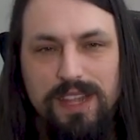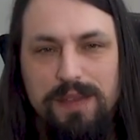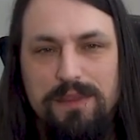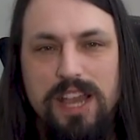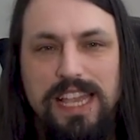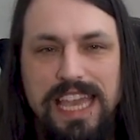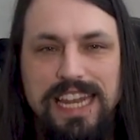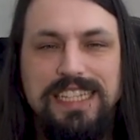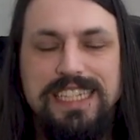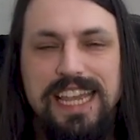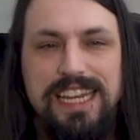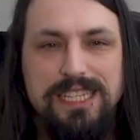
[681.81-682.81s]
I'm not getting
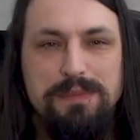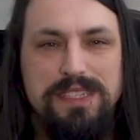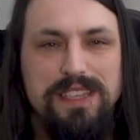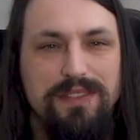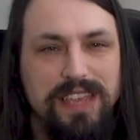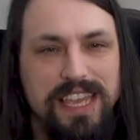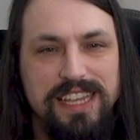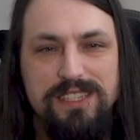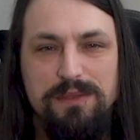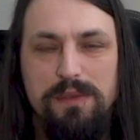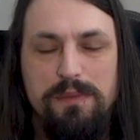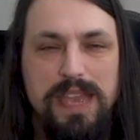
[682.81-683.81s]
to any specific answer,
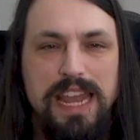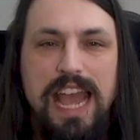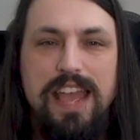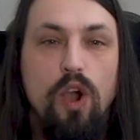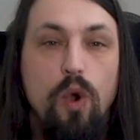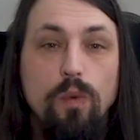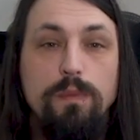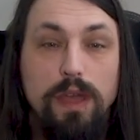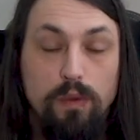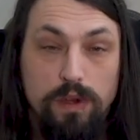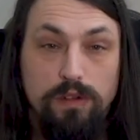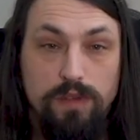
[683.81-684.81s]
but man, I hope that
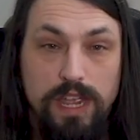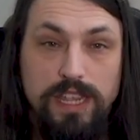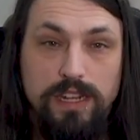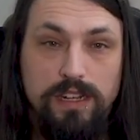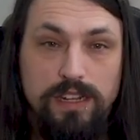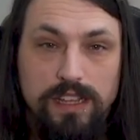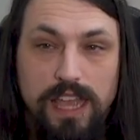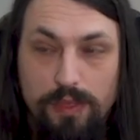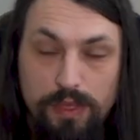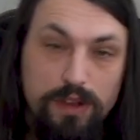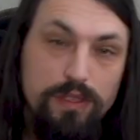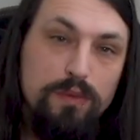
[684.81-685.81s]
we're right and
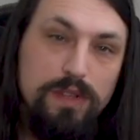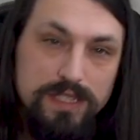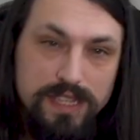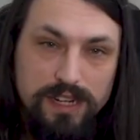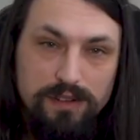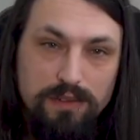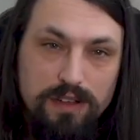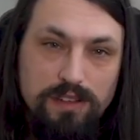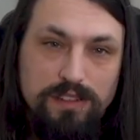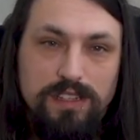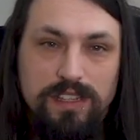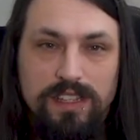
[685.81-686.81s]
they're the ones that are
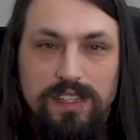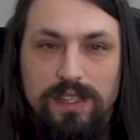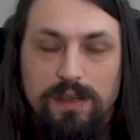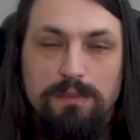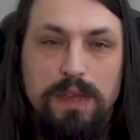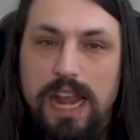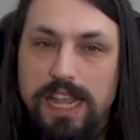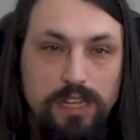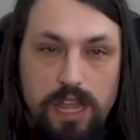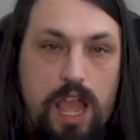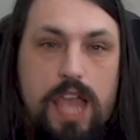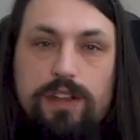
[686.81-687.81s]
wrong, but
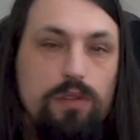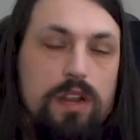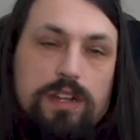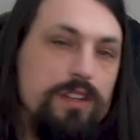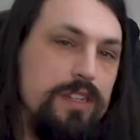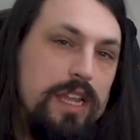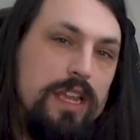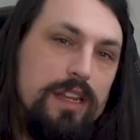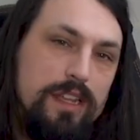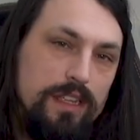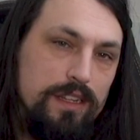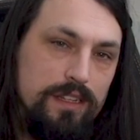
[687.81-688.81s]
I don't understand it.